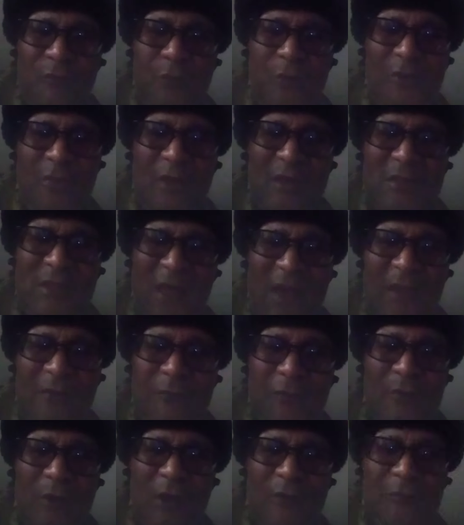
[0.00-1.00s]
for the
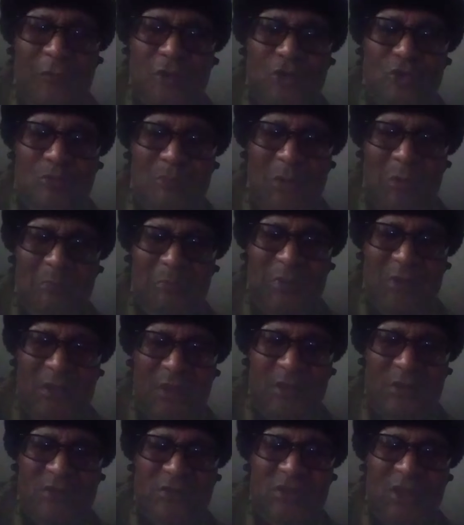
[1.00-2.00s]
life of human
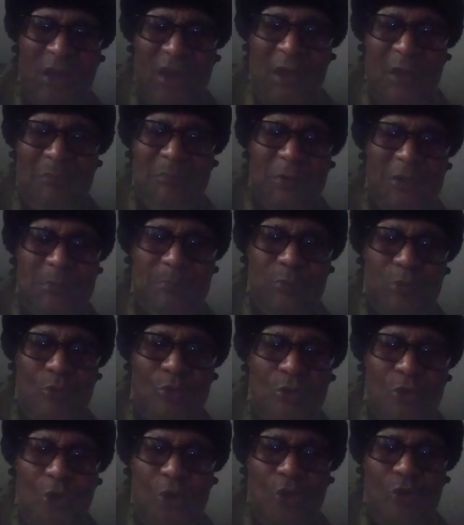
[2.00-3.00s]
beings,
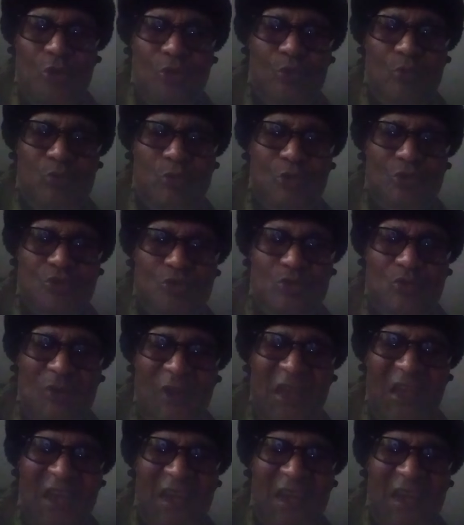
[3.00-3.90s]
people who will do